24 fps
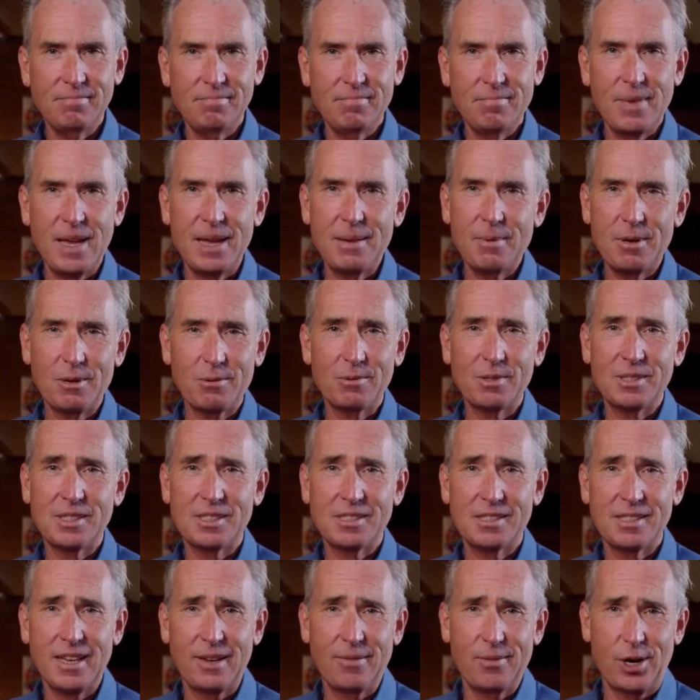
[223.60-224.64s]
Maybe it
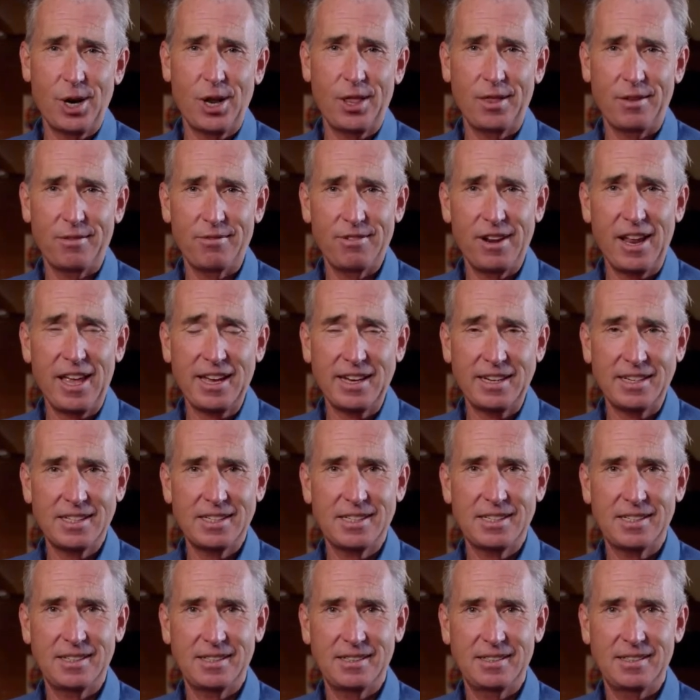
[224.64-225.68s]
was even on the
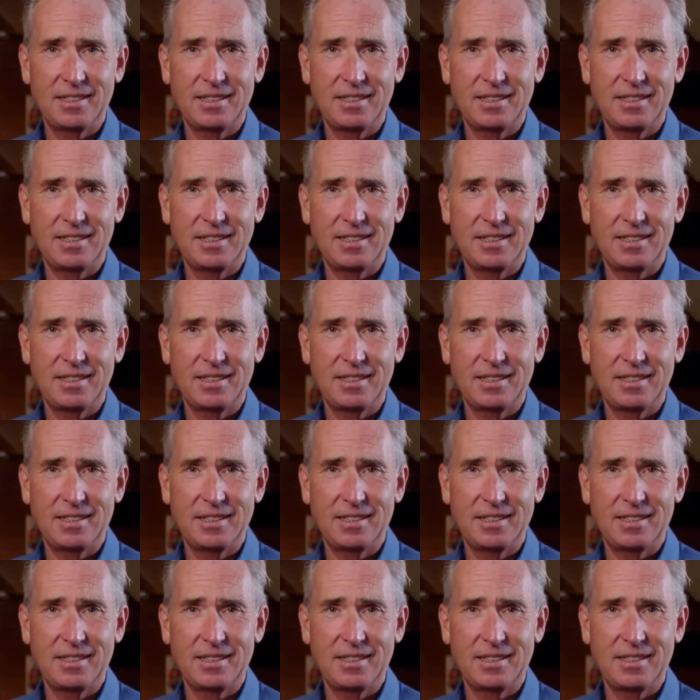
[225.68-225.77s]
flight,